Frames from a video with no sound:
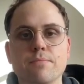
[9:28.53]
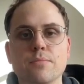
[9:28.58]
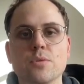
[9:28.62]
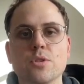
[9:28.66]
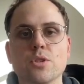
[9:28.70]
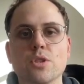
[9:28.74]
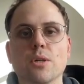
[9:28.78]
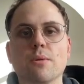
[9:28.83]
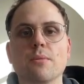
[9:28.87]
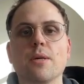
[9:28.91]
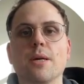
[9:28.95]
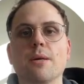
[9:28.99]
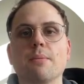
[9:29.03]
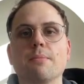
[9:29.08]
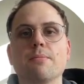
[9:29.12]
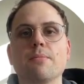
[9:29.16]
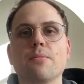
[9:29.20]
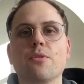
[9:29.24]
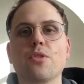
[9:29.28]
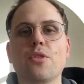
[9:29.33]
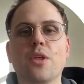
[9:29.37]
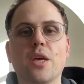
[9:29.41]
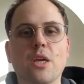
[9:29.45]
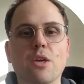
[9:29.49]
So yeah,
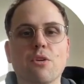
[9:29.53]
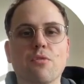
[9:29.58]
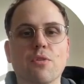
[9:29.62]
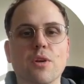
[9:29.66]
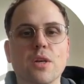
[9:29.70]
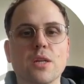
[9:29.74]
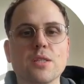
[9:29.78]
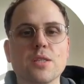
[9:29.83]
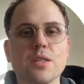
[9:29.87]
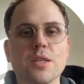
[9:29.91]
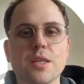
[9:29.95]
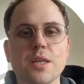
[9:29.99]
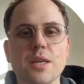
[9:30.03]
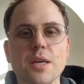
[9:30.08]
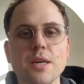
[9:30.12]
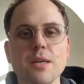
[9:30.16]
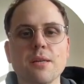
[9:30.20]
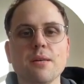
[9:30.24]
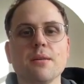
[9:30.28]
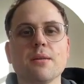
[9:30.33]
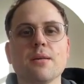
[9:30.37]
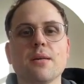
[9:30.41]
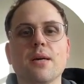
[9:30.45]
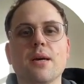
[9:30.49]
thank you for
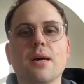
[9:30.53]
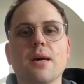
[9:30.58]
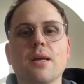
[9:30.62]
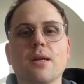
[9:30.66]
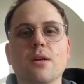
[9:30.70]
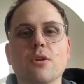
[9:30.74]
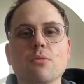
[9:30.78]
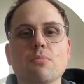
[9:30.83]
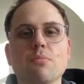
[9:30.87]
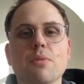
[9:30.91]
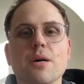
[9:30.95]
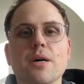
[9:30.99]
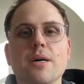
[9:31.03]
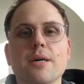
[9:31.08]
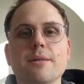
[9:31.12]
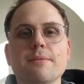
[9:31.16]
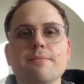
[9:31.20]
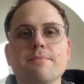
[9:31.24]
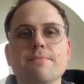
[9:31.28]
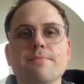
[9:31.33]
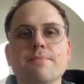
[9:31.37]
listening, and goodbye.